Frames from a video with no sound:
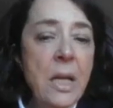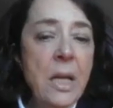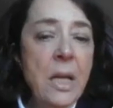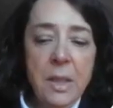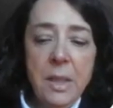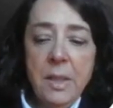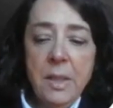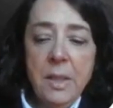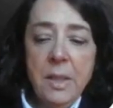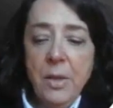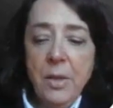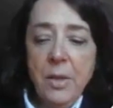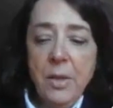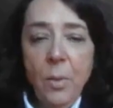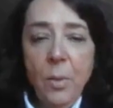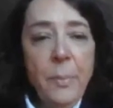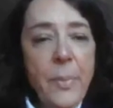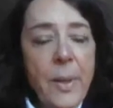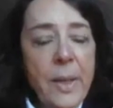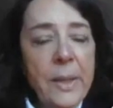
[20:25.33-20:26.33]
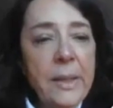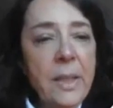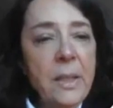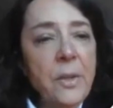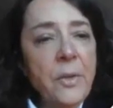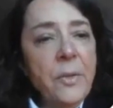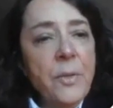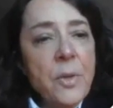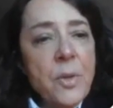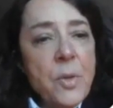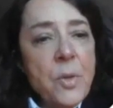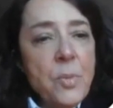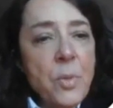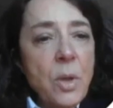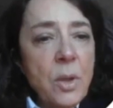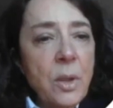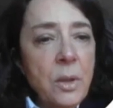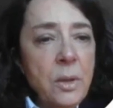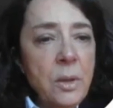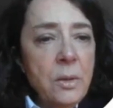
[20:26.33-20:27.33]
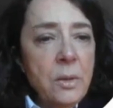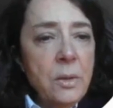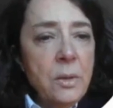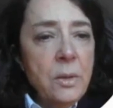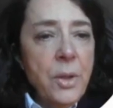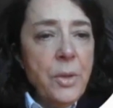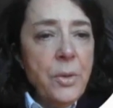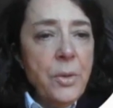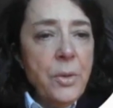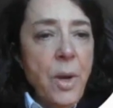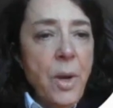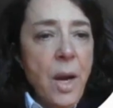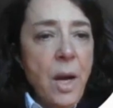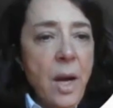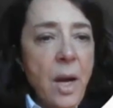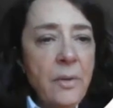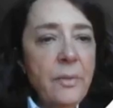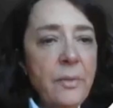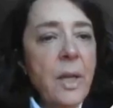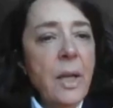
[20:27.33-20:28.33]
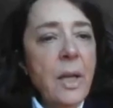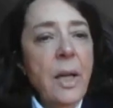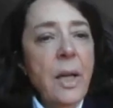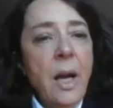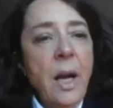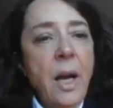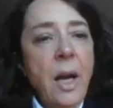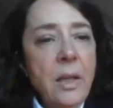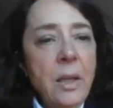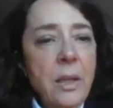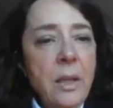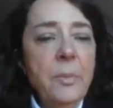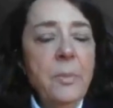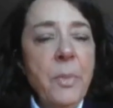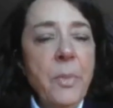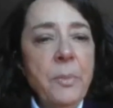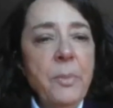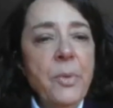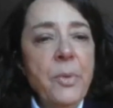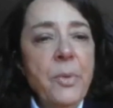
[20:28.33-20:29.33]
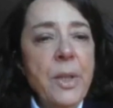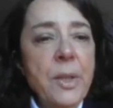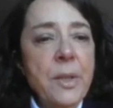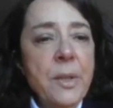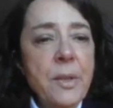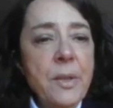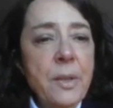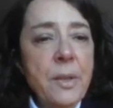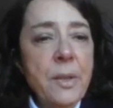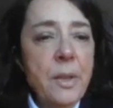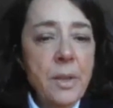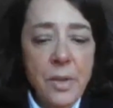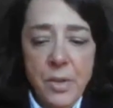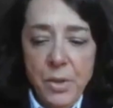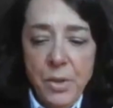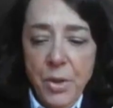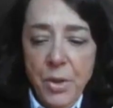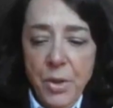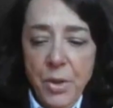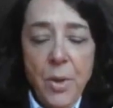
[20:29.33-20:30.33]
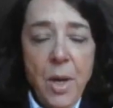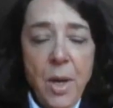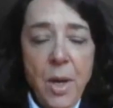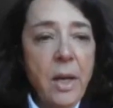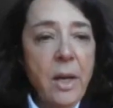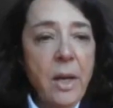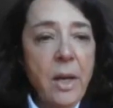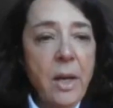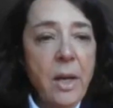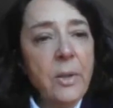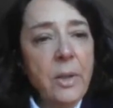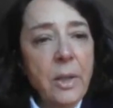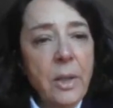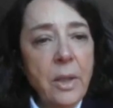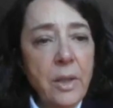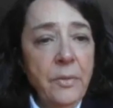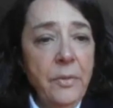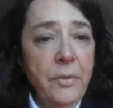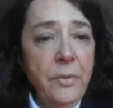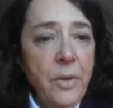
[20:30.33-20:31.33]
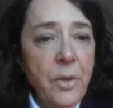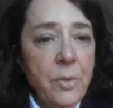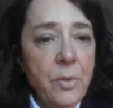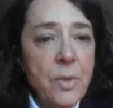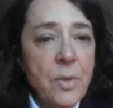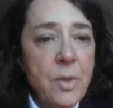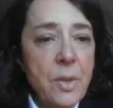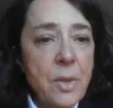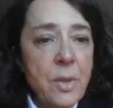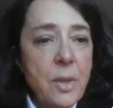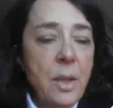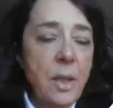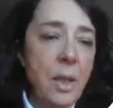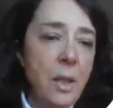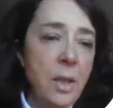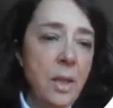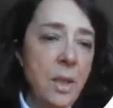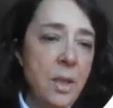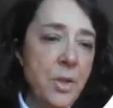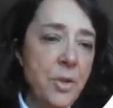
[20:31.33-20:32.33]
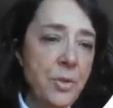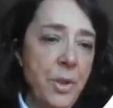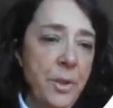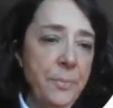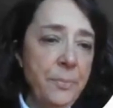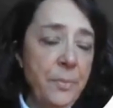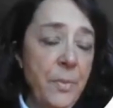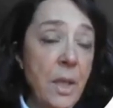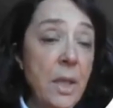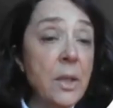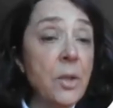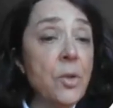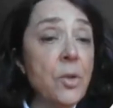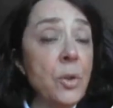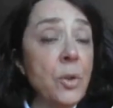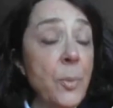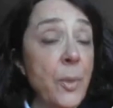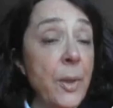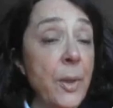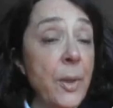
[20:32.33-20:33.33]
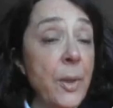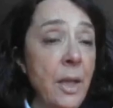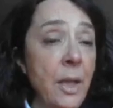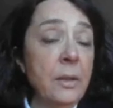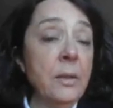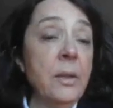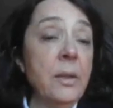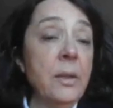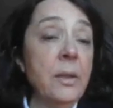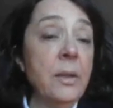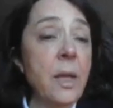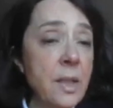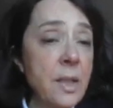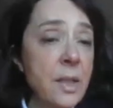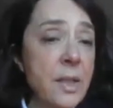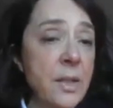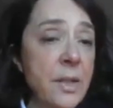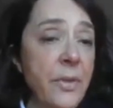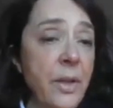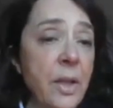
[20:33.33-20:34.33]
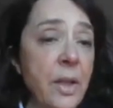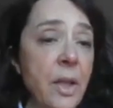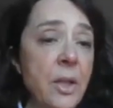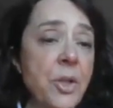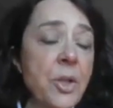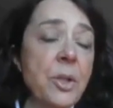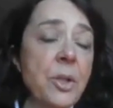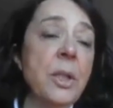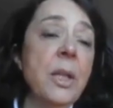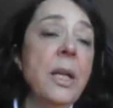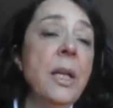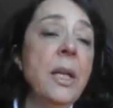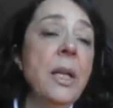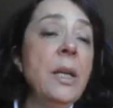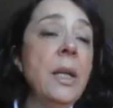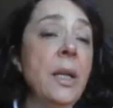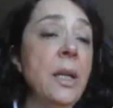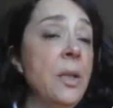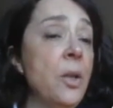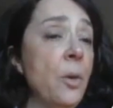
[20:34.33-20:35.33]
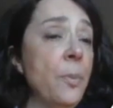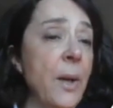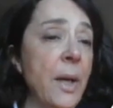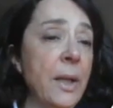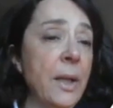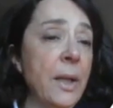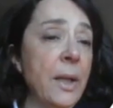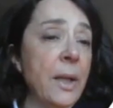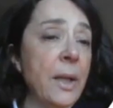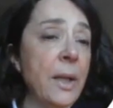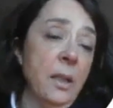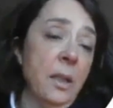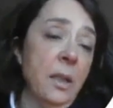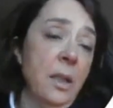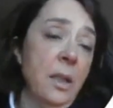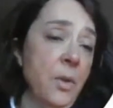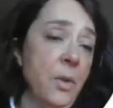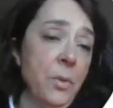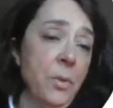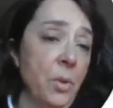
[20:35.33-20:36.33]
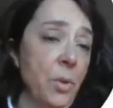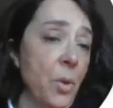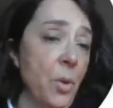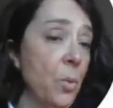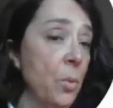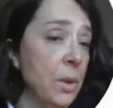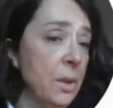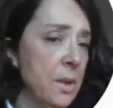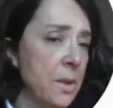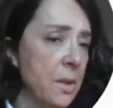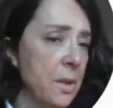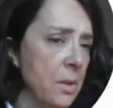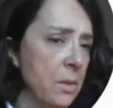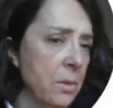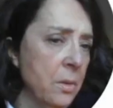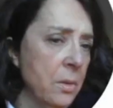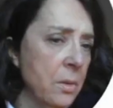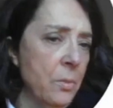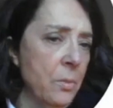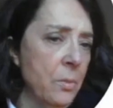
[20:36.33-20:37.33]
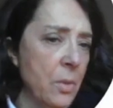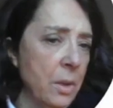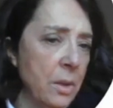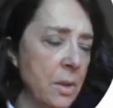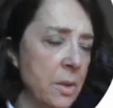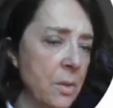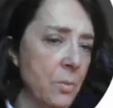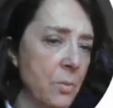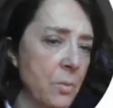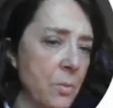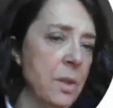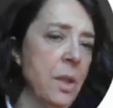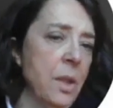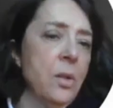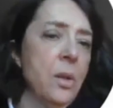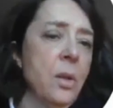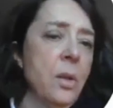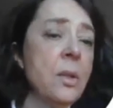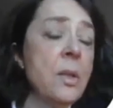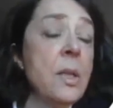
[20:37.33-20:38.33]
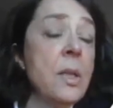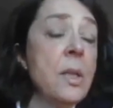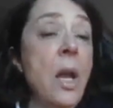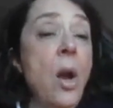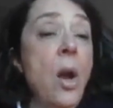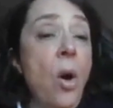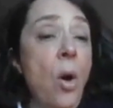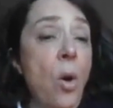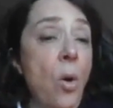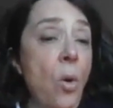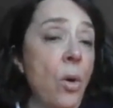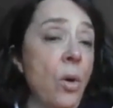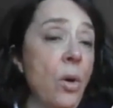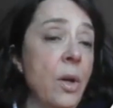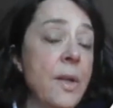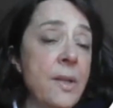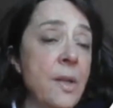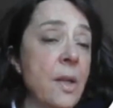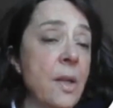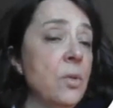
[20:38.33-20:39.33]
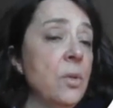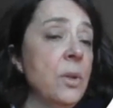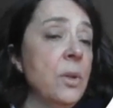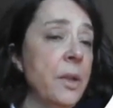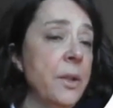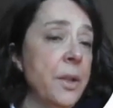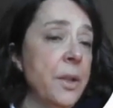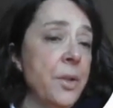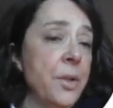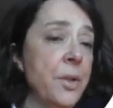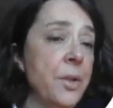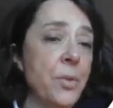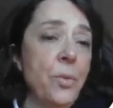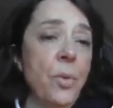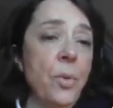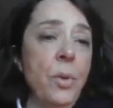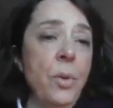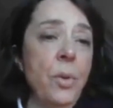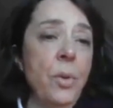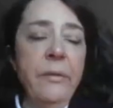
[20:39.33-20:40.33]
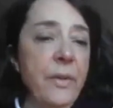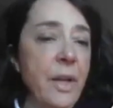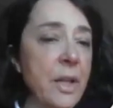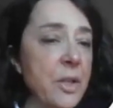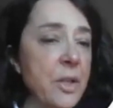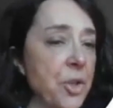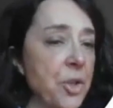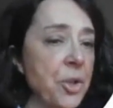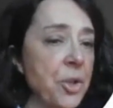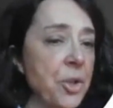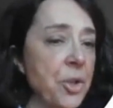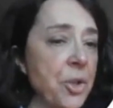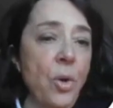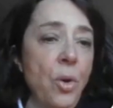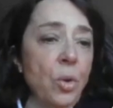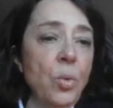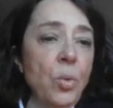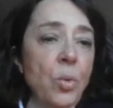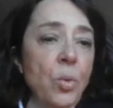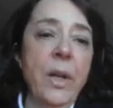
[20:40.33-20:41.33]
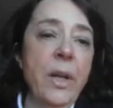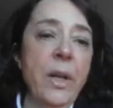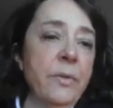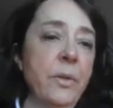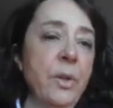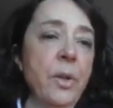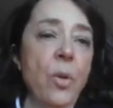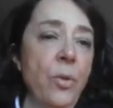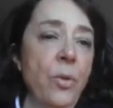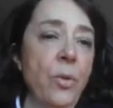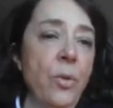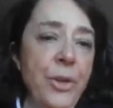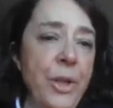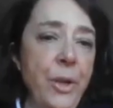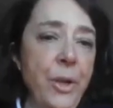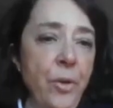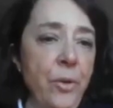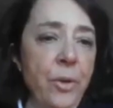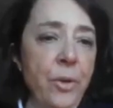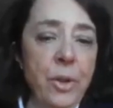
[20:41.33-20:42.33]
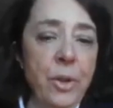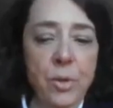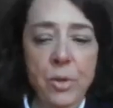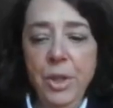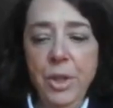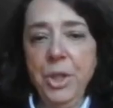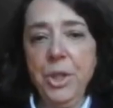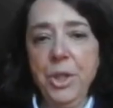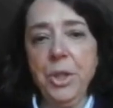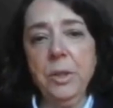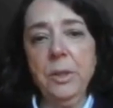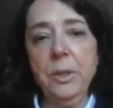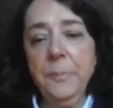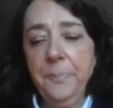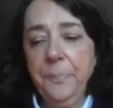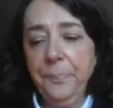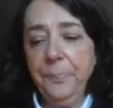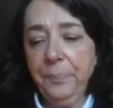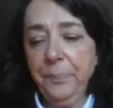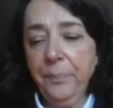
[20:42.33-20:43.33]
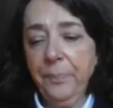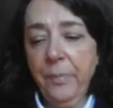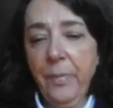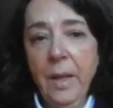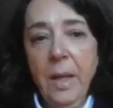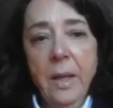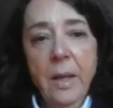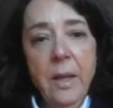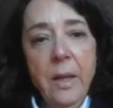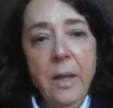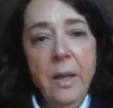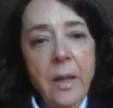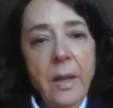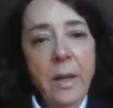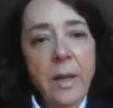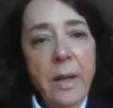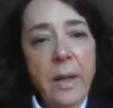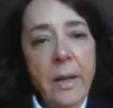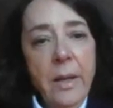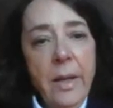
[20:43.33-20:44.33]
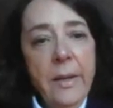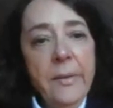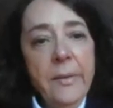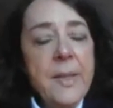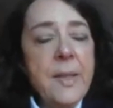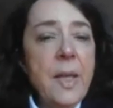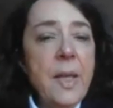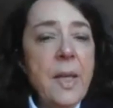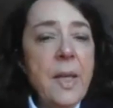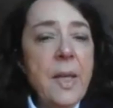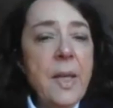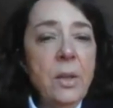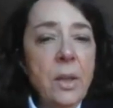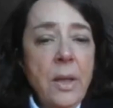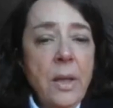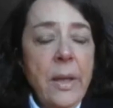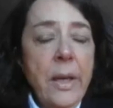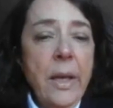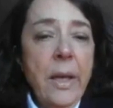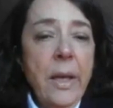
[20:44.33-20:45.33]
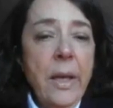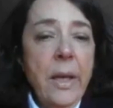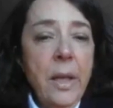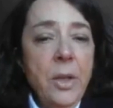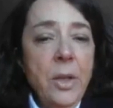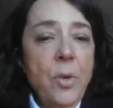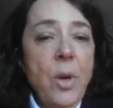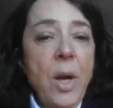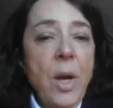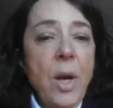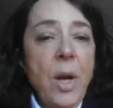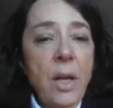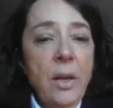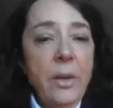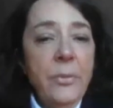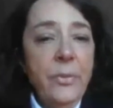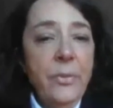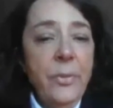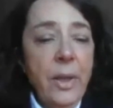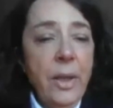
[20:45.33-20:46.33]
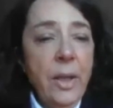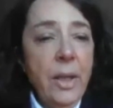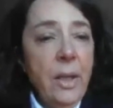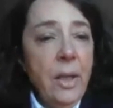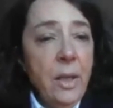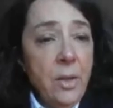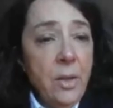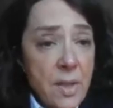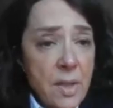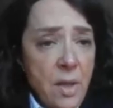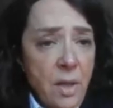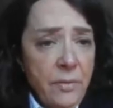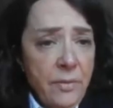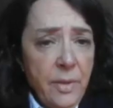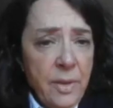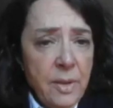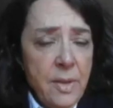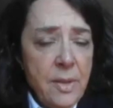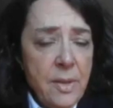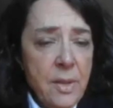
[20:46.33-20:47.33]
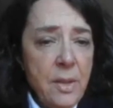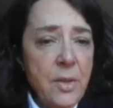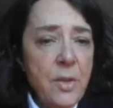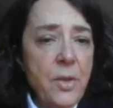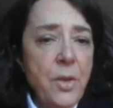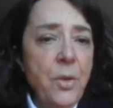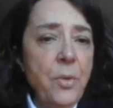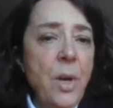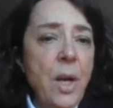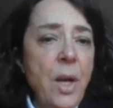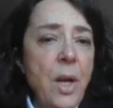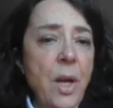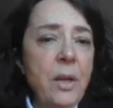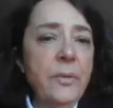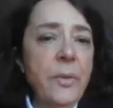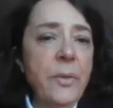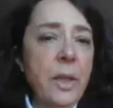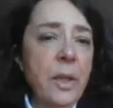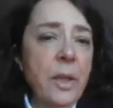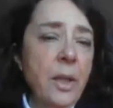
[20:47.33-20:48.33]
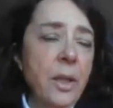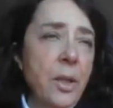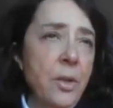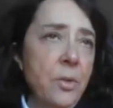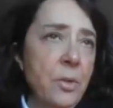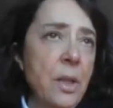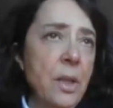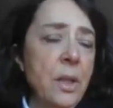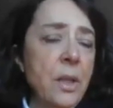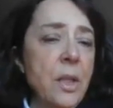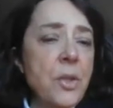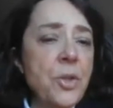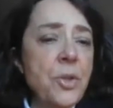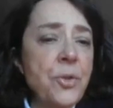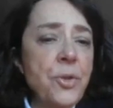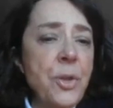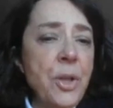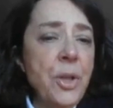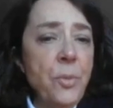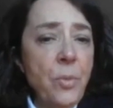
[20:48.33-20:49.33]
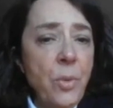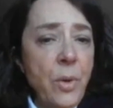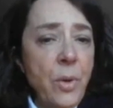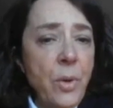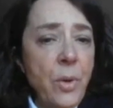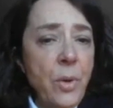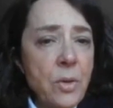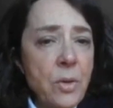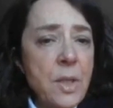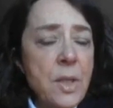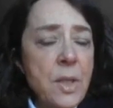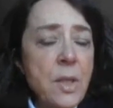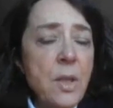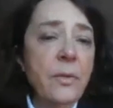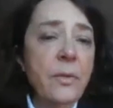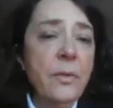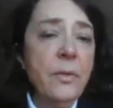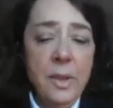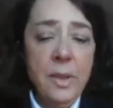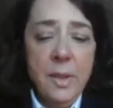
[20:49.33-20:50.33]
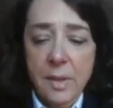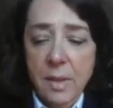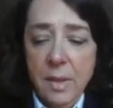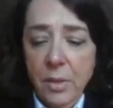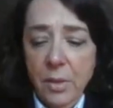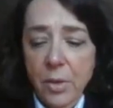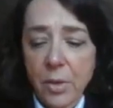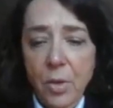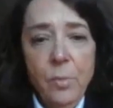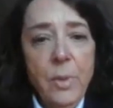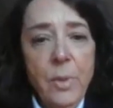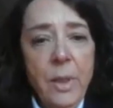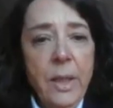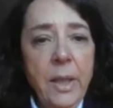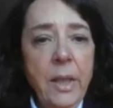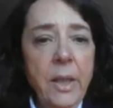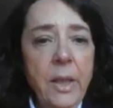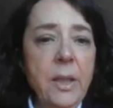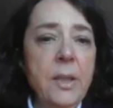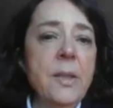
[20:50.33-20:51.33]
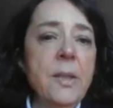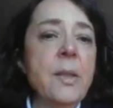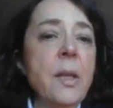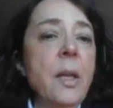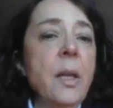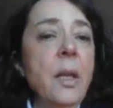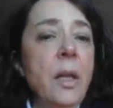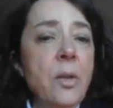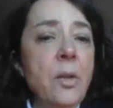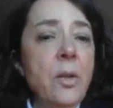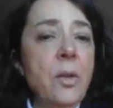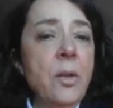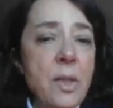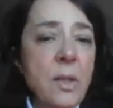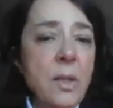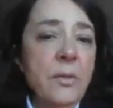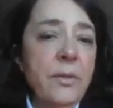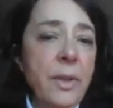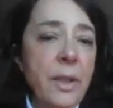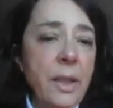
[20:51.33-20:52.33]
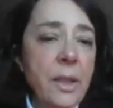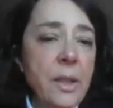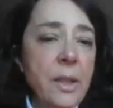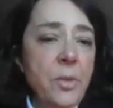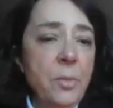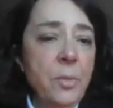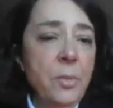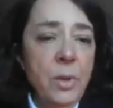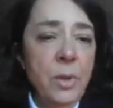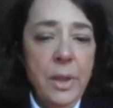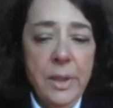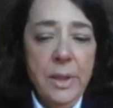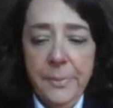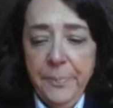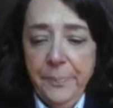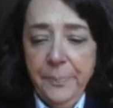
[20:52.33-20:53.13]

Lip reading: So, but in the first one, you have hyaline membranes. So you have a diffuse lung injury. It could be, in the last classification, idiopathic, if you don't know what the cause, or secondary to infection or whatever other condition. In the second, you have eosinophils. So you have an acute lung injury with eosinophils. Normally is eosinophilic pneumonia.